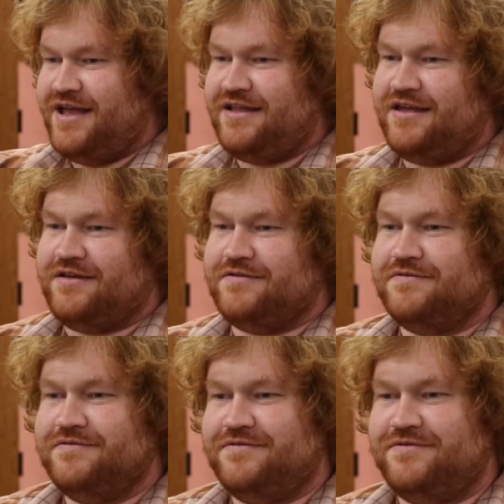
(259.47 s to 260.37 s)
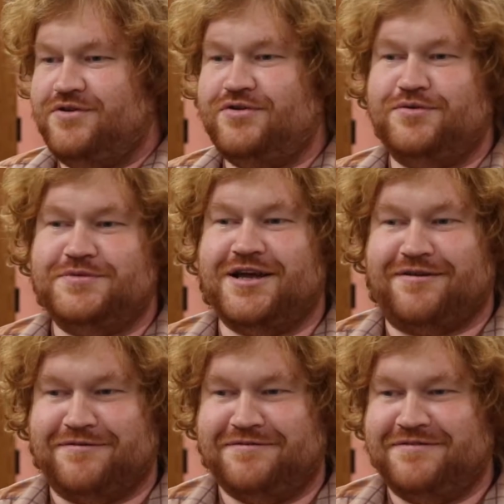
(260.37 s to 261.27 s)
and get a YouTube
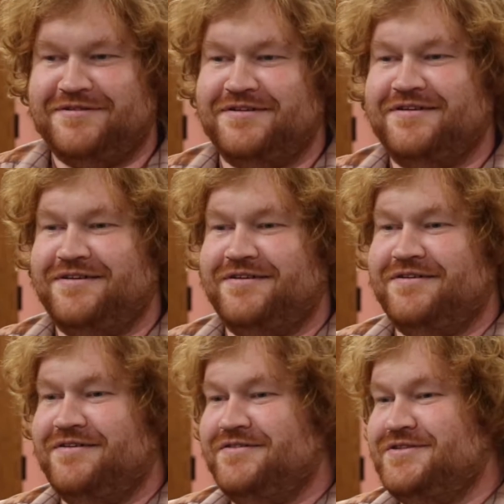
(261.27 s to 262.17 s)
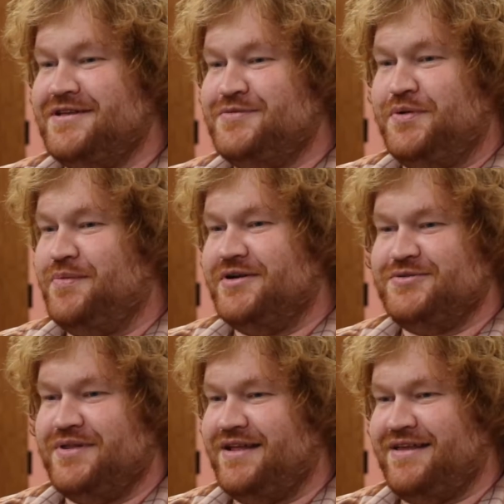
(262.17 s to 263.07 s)
channel. Awesome. So that's pretty
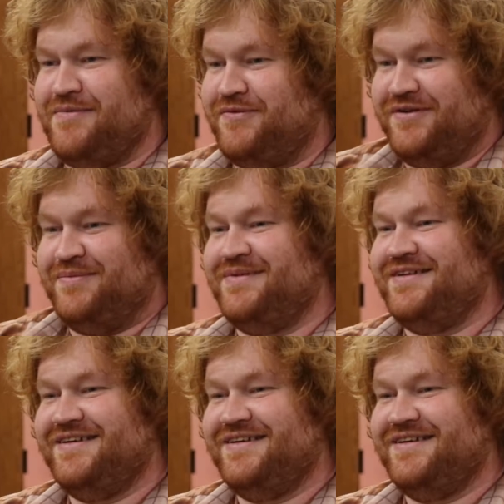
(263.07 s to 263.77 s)
much where that came from.